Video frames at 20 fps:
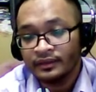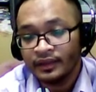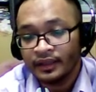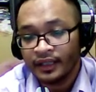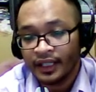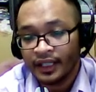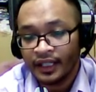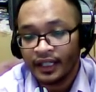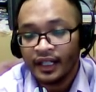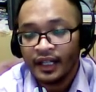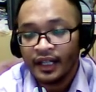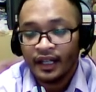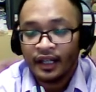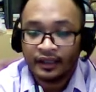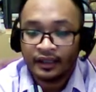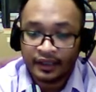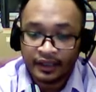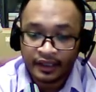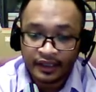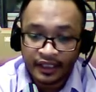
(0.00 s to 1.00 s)
Okay,
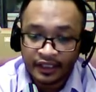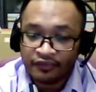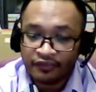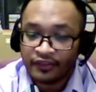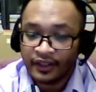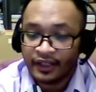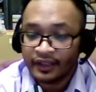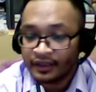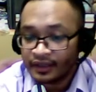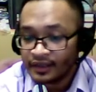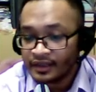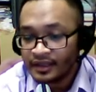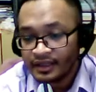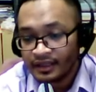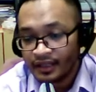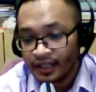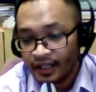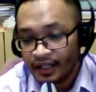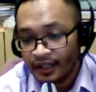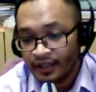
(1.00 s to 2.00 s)
the de facto
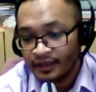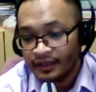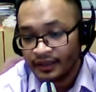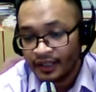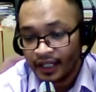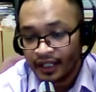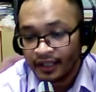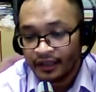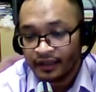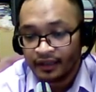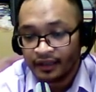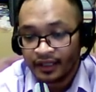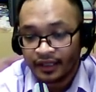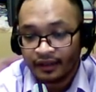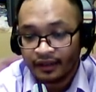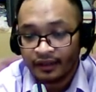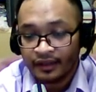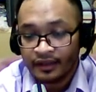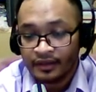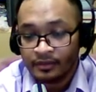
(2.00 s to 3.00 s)
standard that
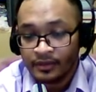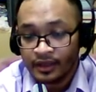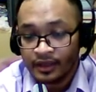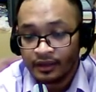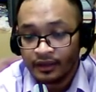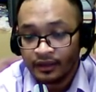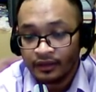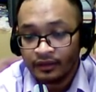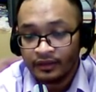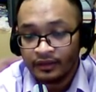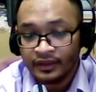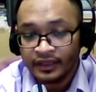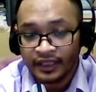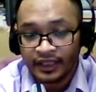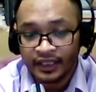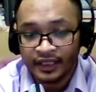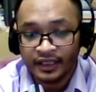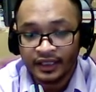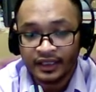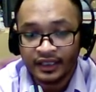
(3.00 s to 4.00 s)
currently being used
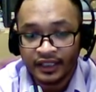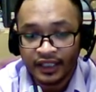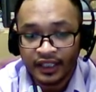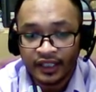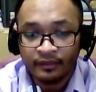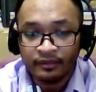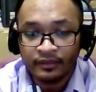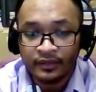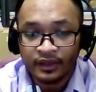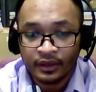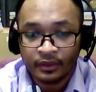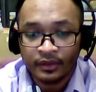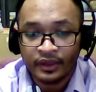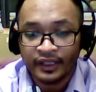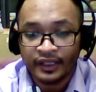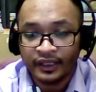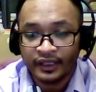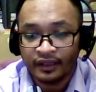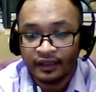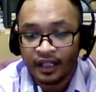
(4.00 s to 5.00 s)
is DIM, dual
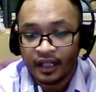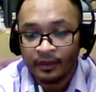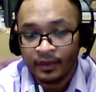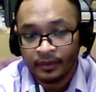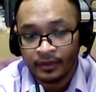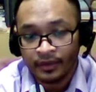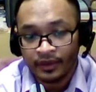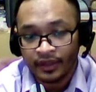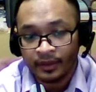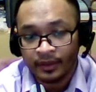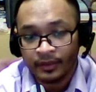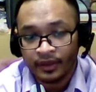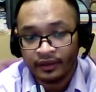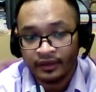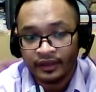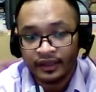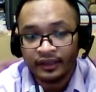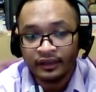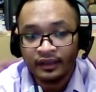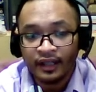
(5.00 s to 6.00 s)
inline memory
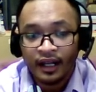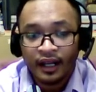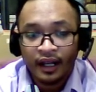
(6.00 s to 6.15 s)
model,